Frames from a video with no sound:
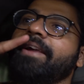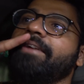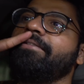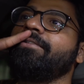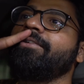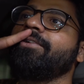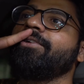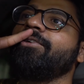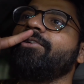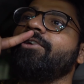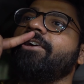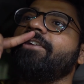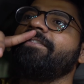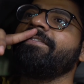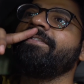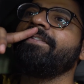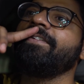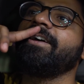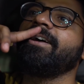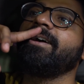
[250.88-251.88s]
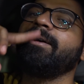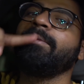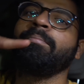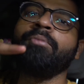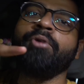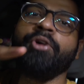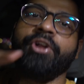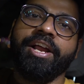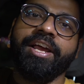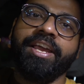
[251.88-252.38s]
a photo of
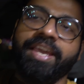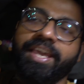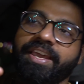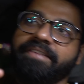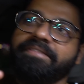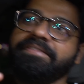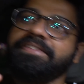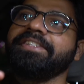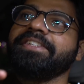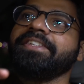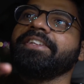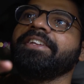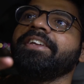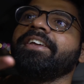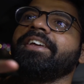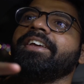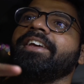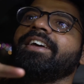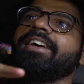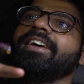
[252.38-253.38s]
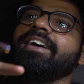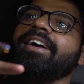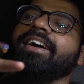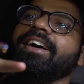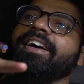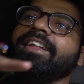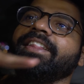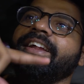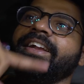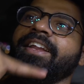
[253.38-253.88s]
Borra Caves
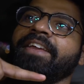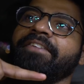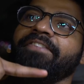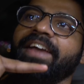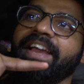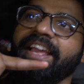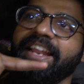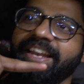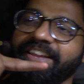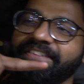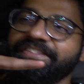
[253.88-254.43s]
that he finally